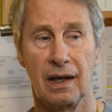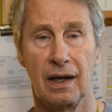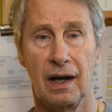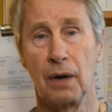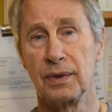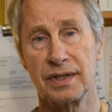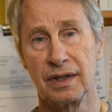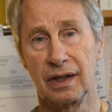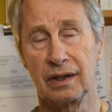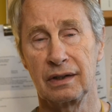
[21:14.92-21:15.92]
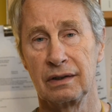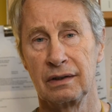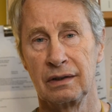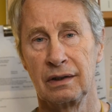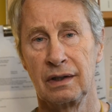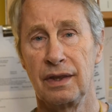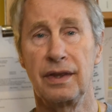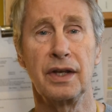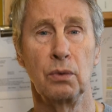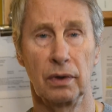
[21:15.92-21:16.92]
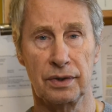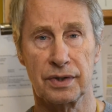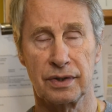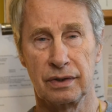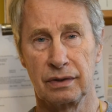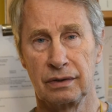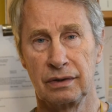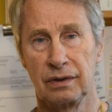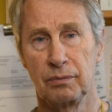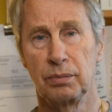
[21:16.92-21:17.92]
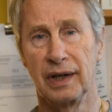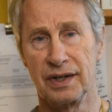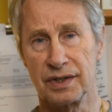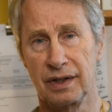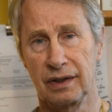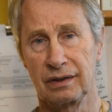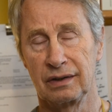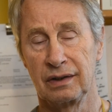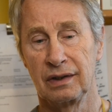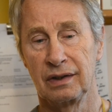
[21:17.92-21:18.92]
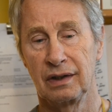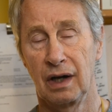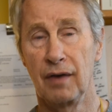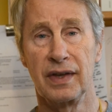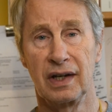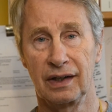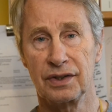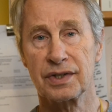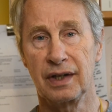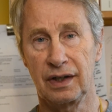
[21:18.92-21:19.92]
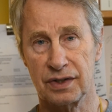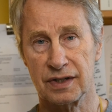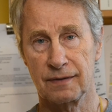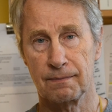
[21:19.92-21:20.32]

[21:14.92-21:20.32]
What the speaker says: I would say the worst president of the United States